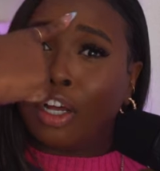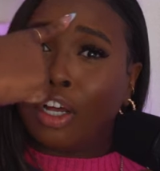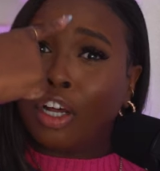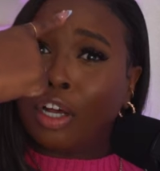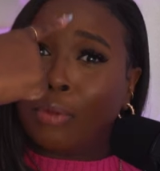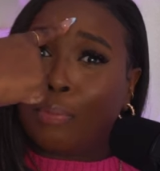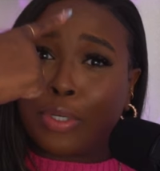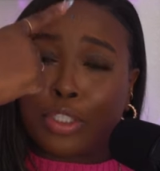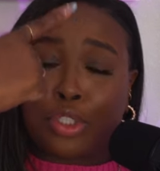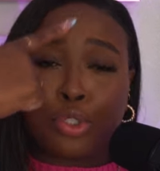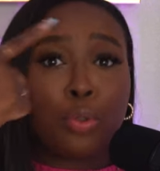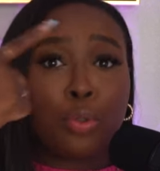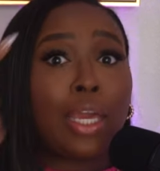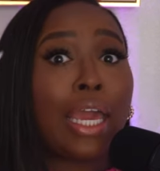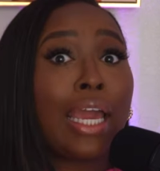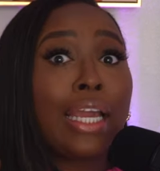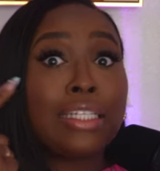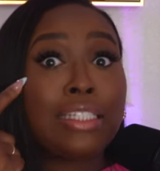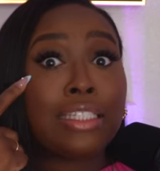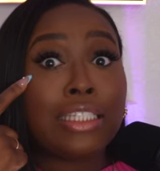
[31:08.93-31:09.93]
but you
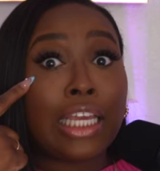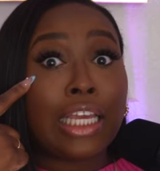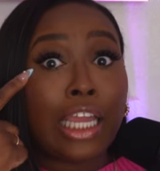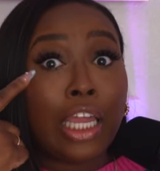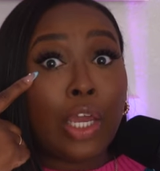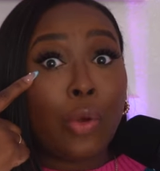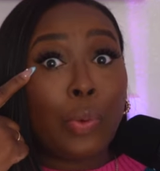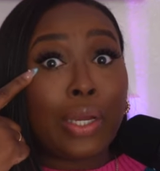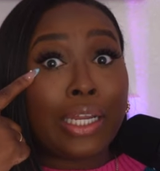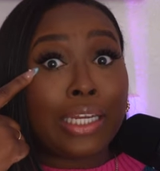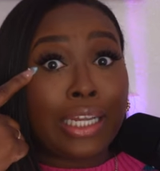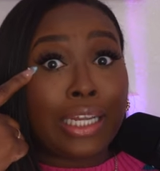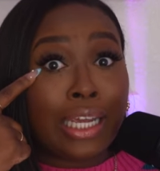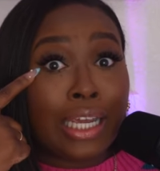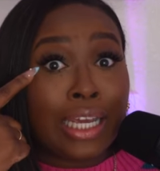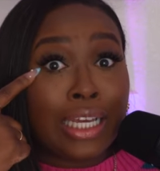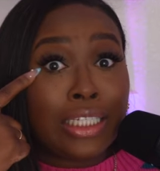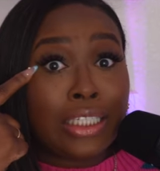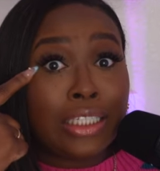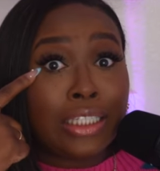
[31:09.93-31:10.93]
can't see it with
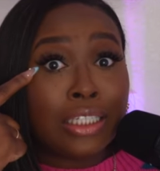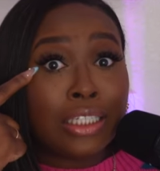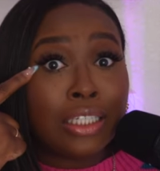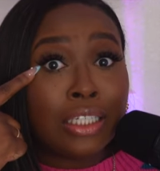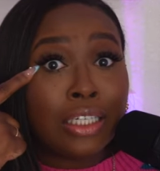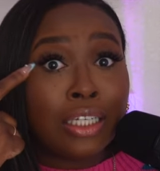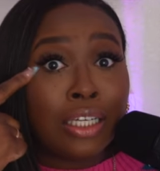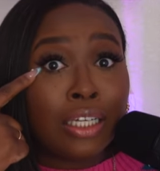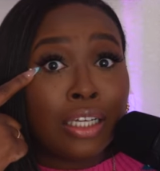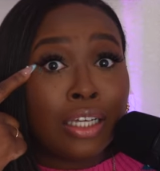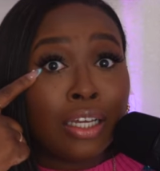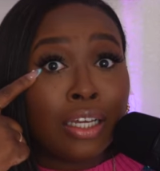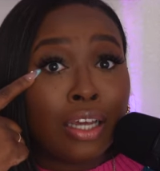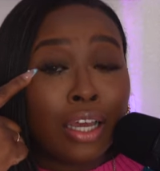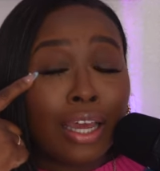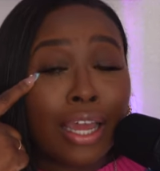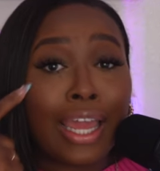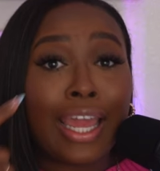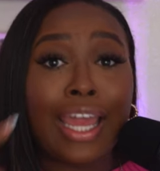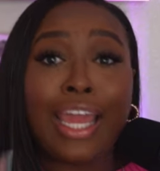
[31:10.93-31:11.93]
this,
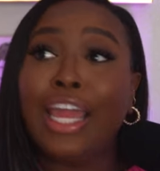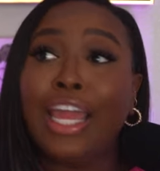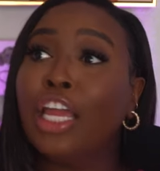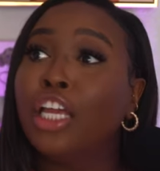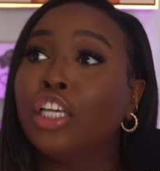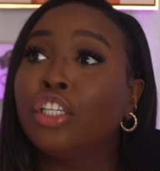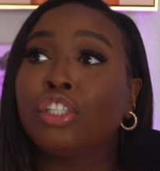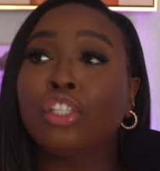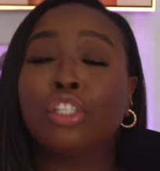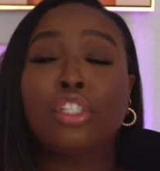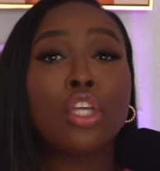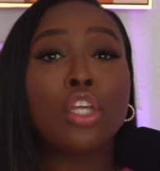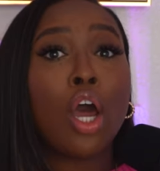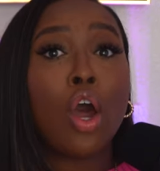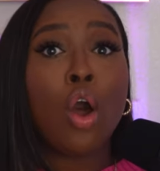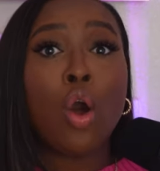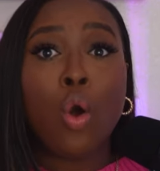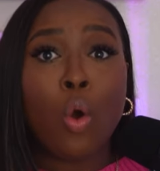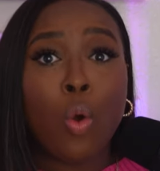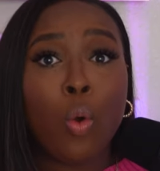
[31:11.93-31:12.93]
it is
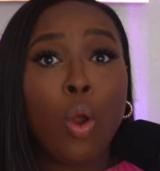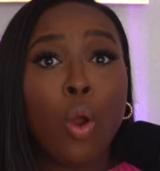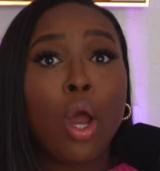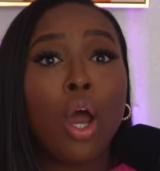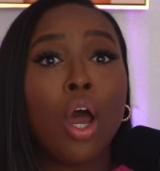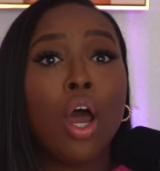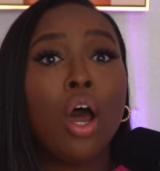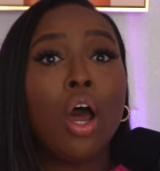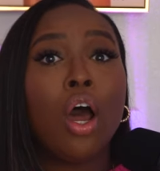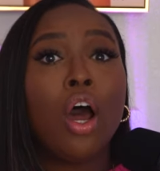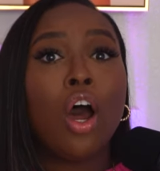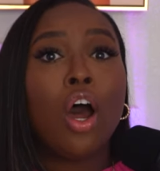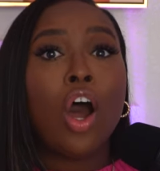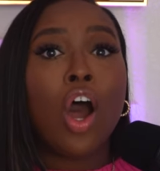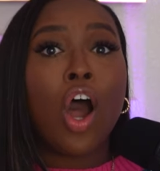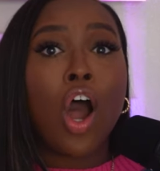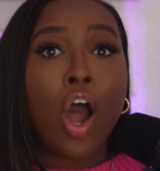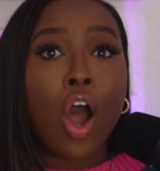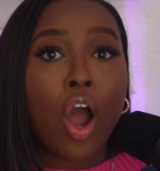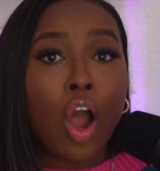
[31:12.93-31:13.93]
so
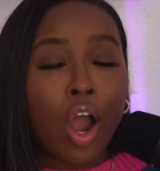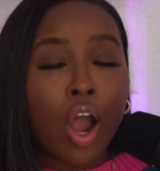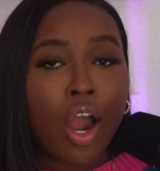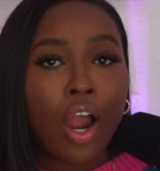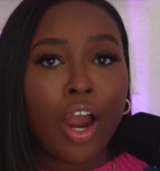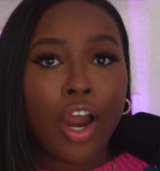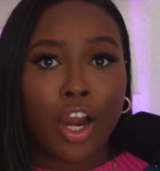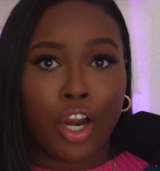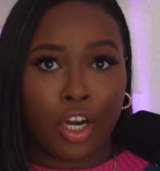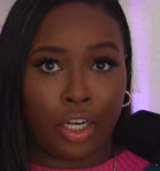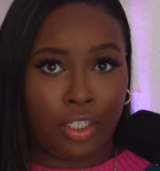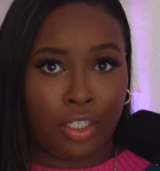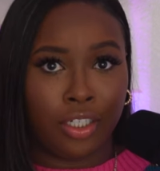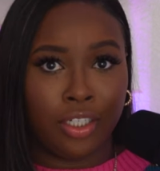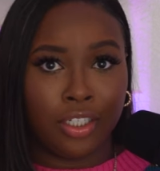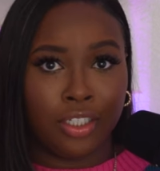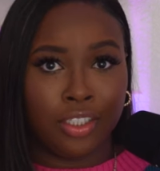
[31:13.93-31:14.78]
hard.